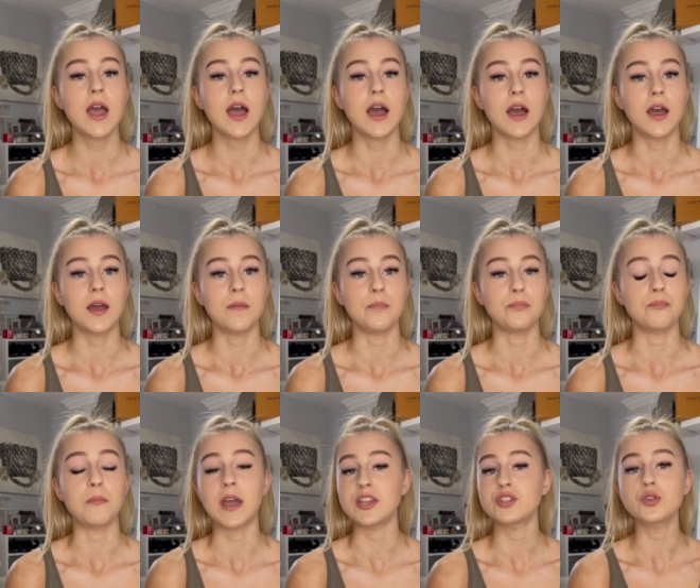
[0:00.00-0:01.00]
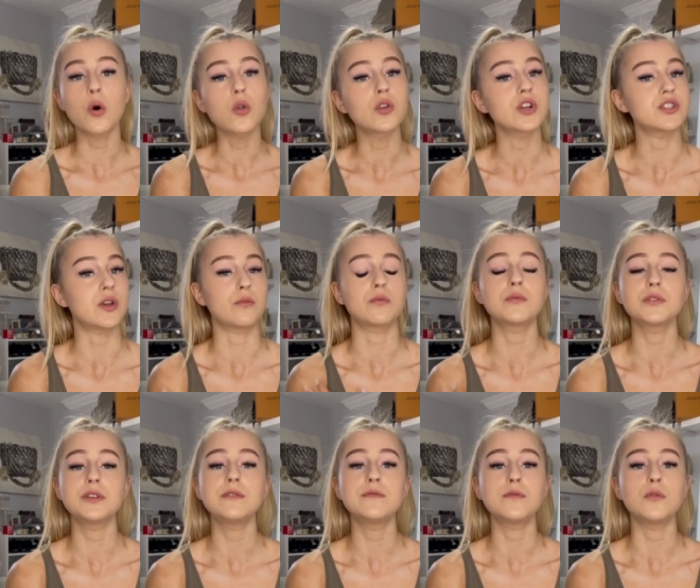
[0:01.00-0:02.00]
My shoulders are
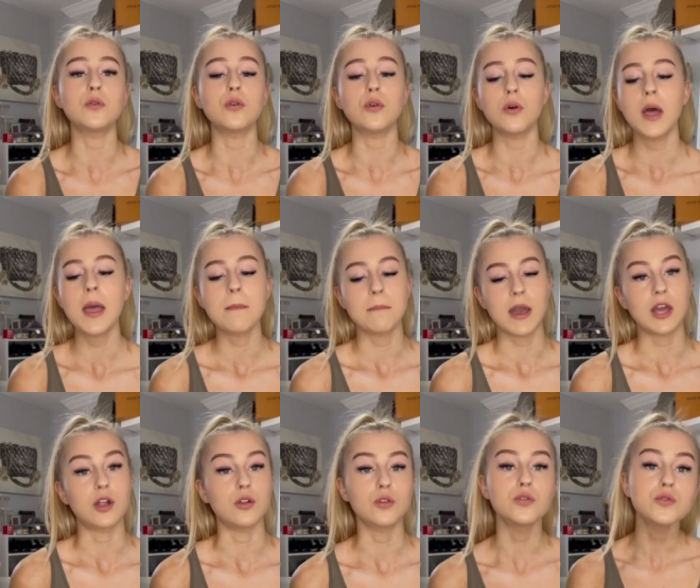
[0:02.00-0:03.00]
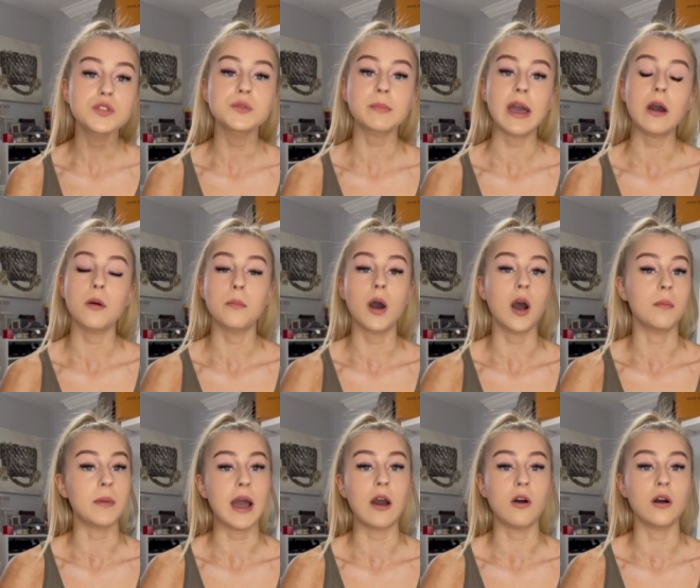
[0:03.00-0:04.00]
really full, my glutes pop
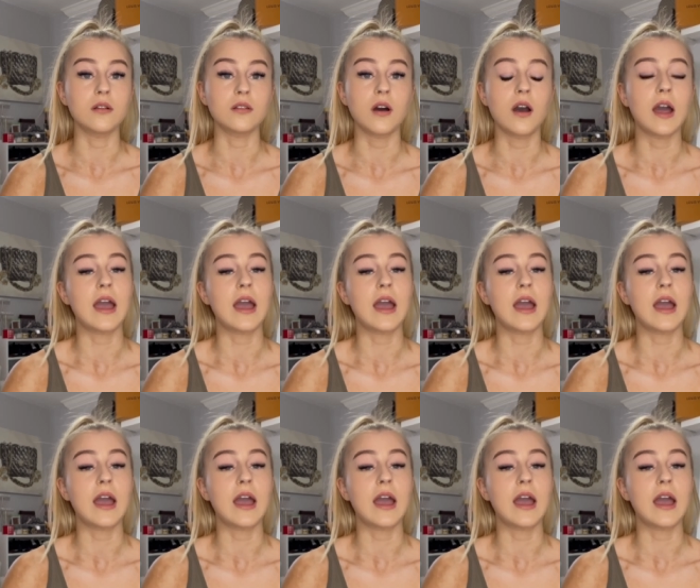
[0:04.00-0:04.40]
out a lot.